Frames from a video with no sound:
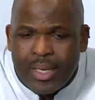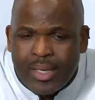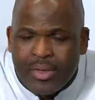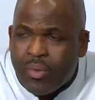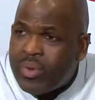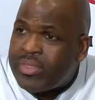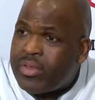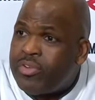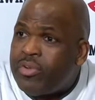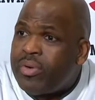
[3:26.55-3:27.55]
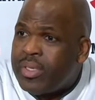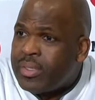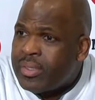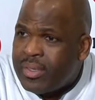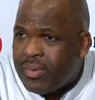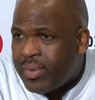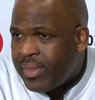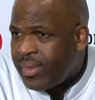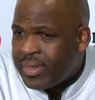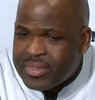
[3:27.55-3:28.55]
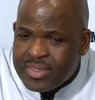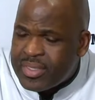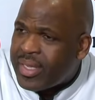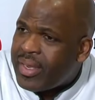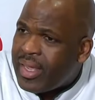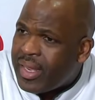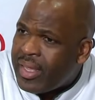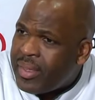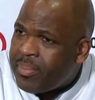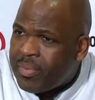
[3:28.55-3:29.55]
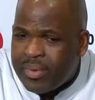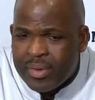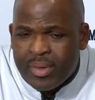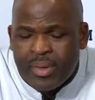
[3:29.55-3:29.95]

you know, what they're doing, you know, whether they're sticking out a hip or